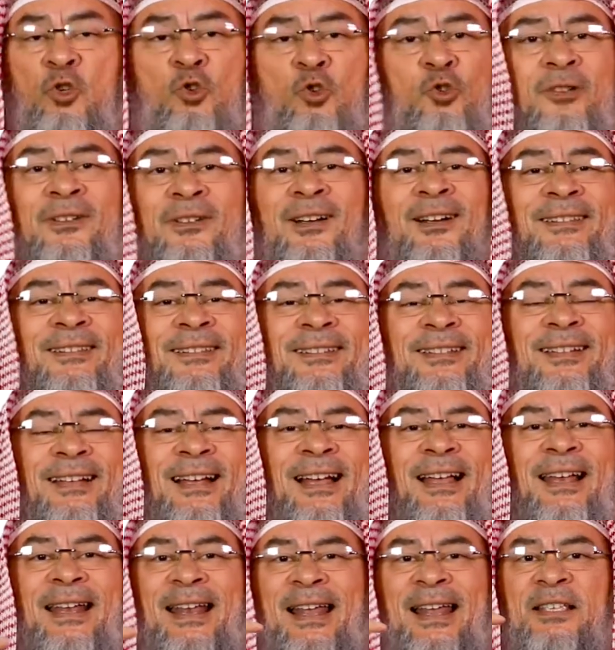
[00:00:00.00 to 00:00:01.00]
You're not
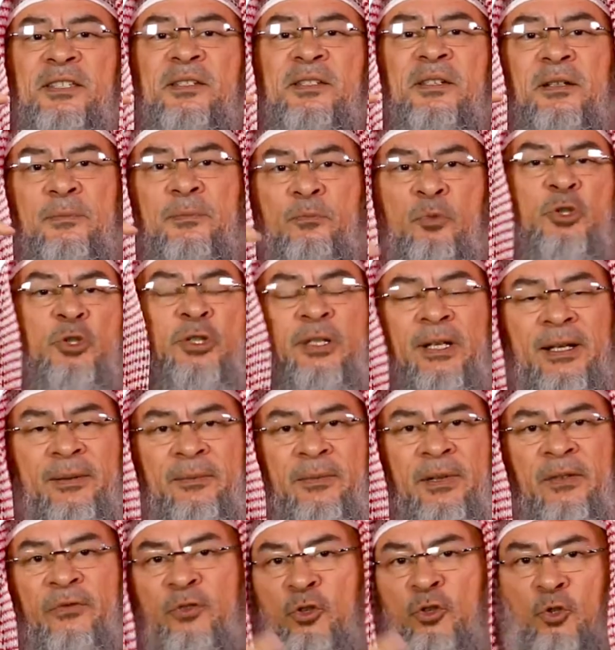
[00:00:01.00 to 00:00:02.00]
a lesser
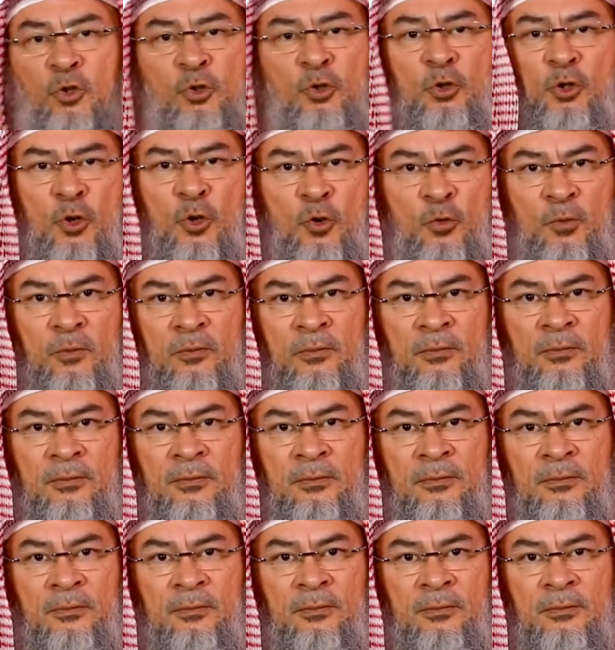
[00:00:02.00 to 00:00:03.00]
Muslim if you don't know,
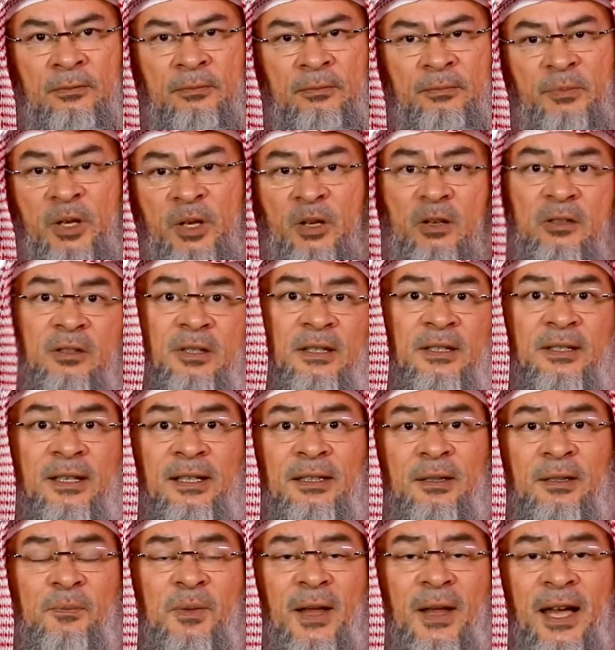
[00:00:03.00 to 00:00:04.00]
because it's
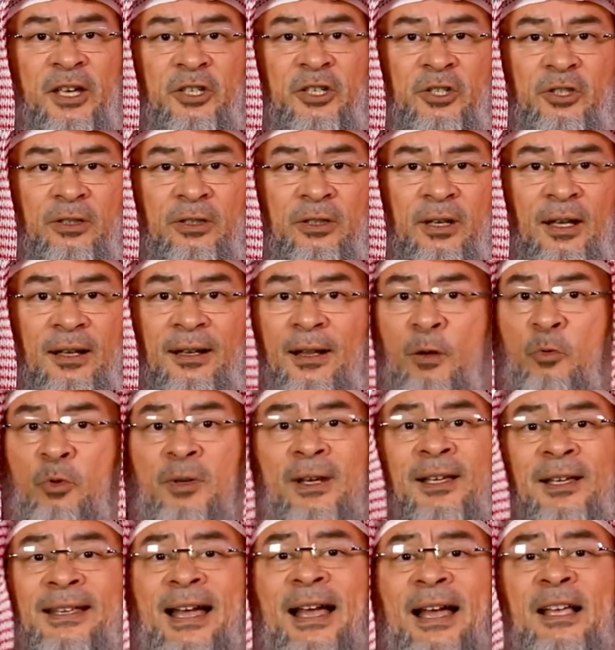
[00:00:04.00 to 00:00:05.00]
not obliged. Allah
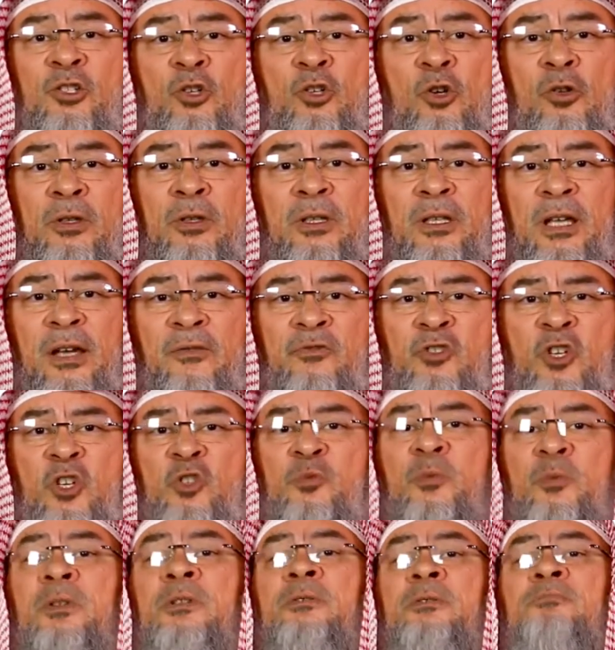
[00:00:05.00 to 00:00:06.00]
will not ask you on the Day of
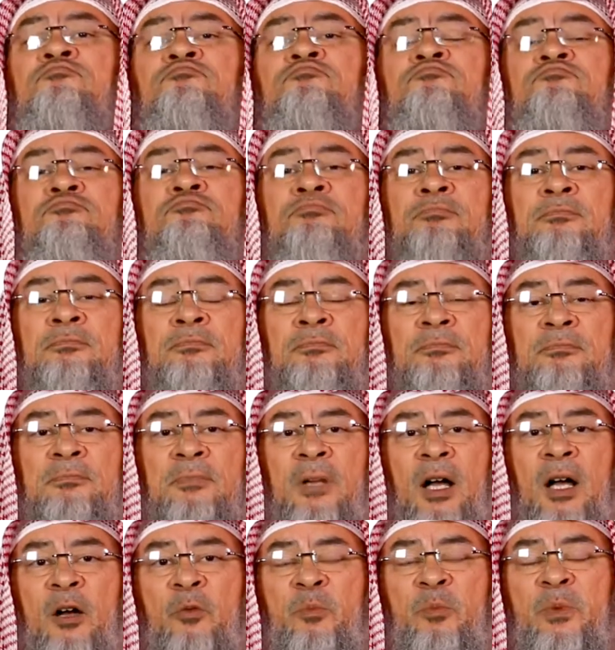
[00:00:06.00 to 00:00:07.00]
Judgment,
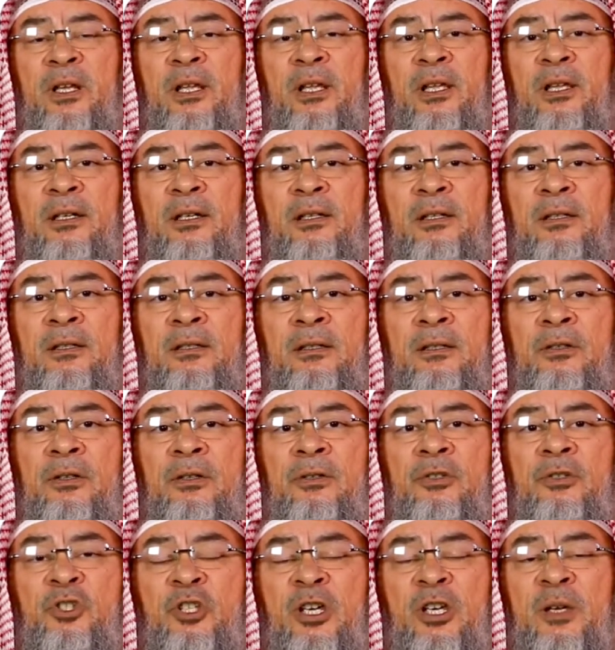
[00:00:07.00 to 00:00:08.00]
how many
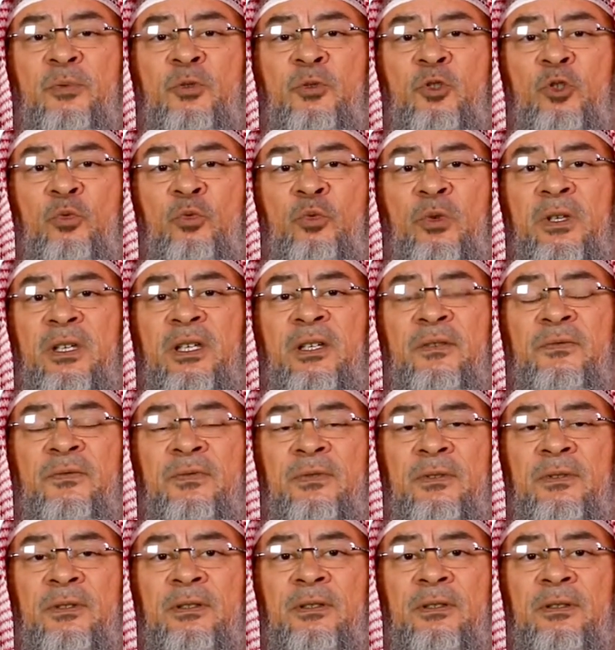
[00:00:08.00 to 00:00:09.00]
sheep should we
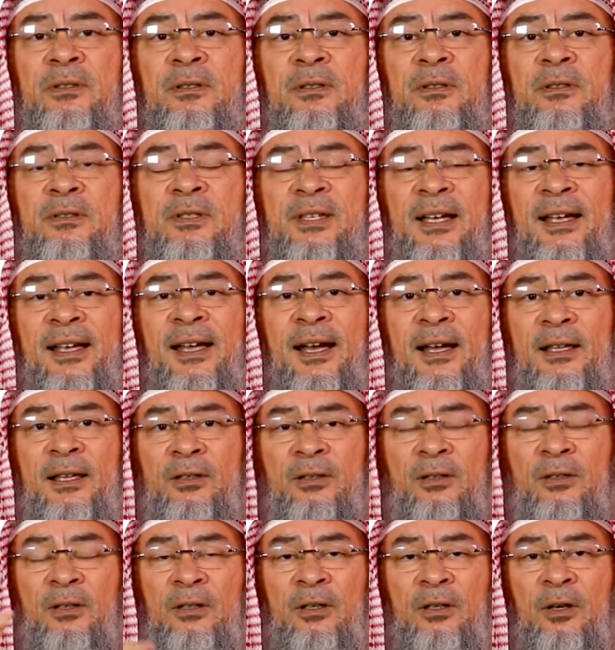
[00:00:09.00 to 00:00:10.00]
give
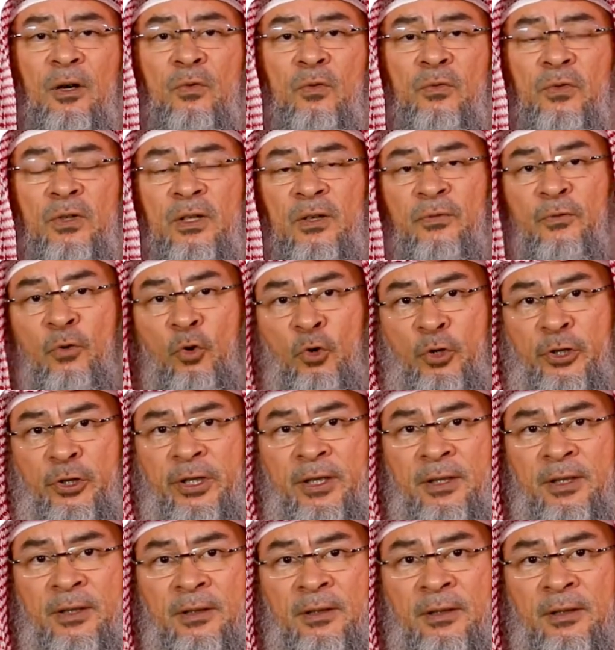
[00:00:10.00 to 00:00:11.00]
zakat over a
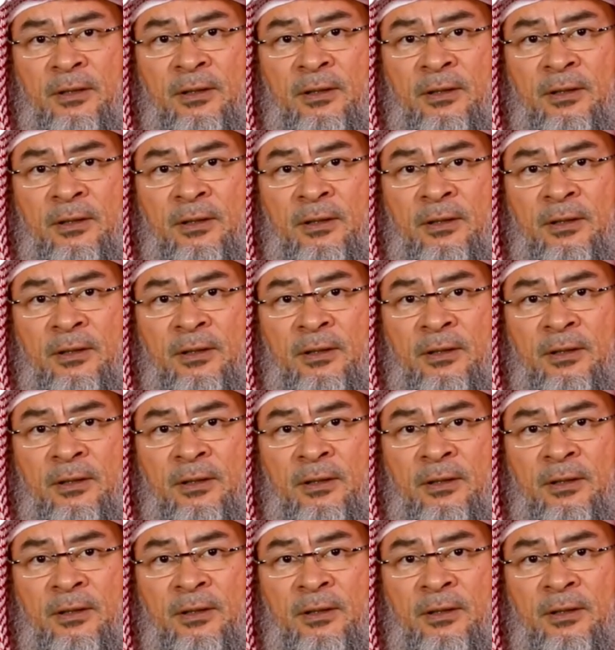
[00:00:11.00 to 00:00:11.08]
40?